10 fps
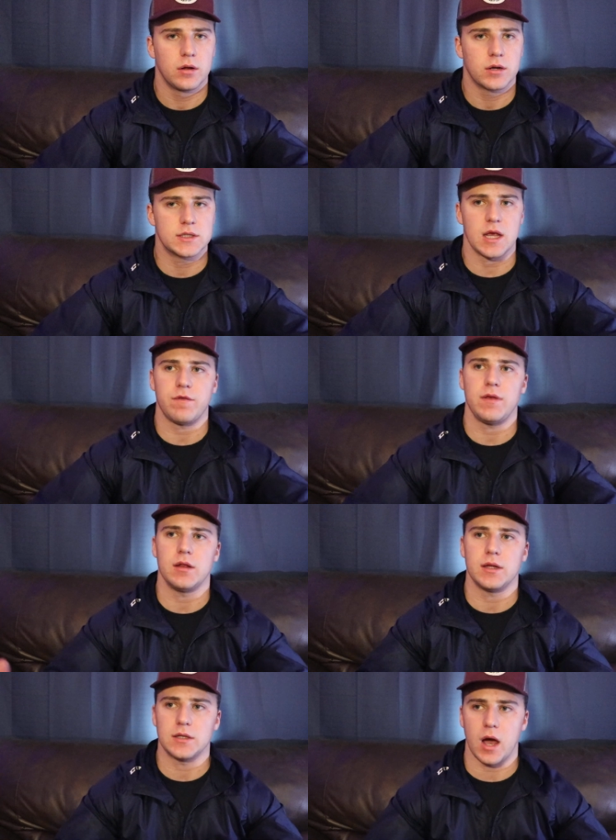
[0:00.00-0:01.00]
Because they
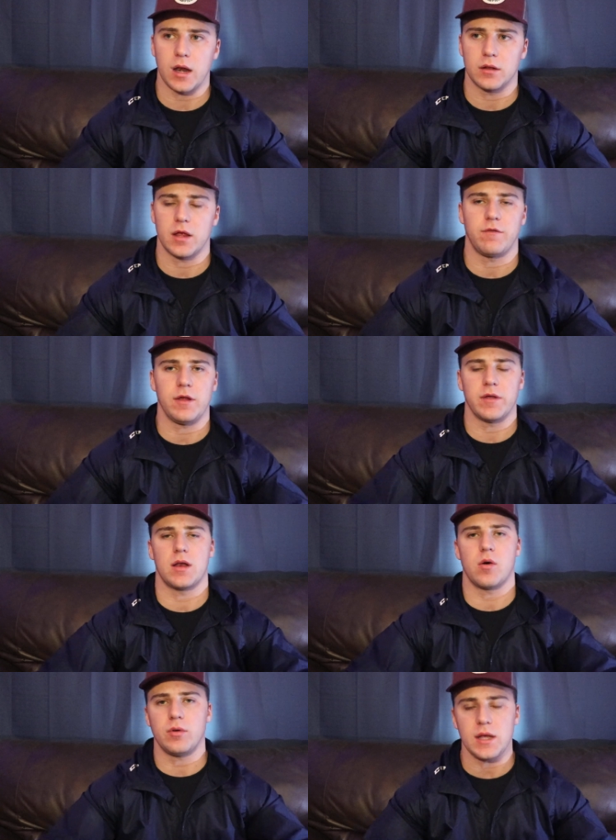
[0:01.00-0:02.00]
feel entitled. They feel they
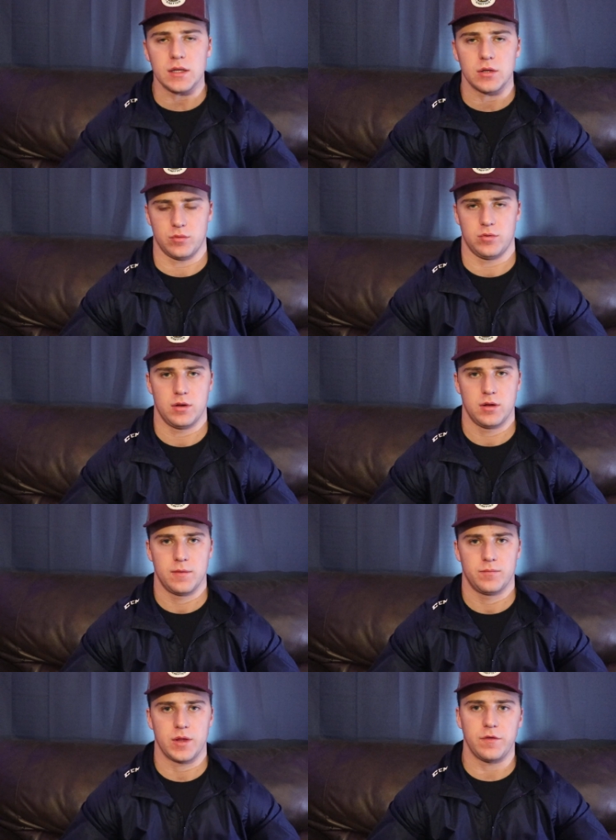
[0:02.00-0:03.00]
don't need to.
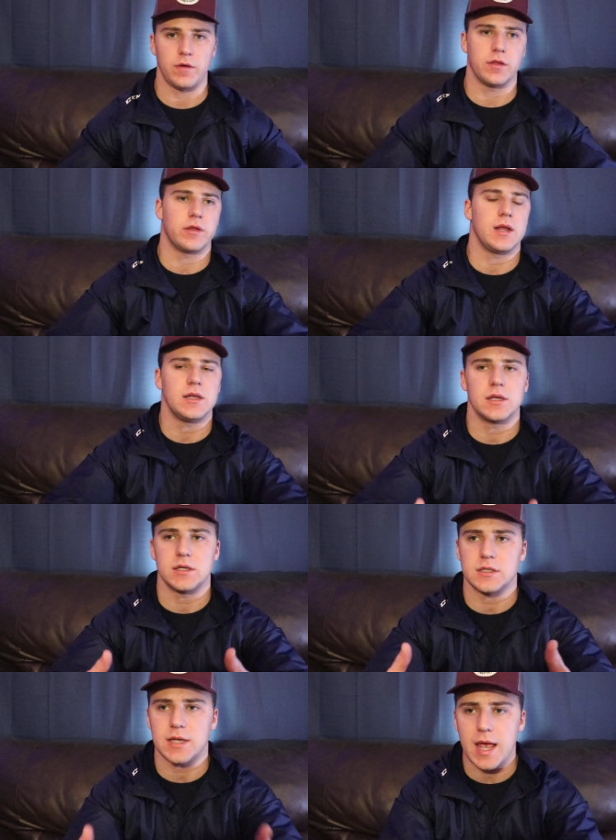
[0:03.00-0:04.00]
They feel the need to
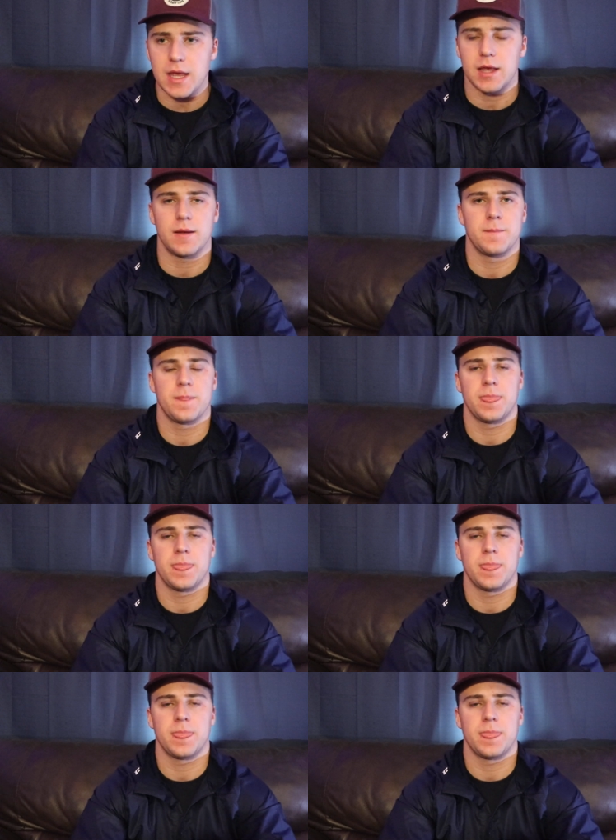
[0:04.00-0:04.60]
just take.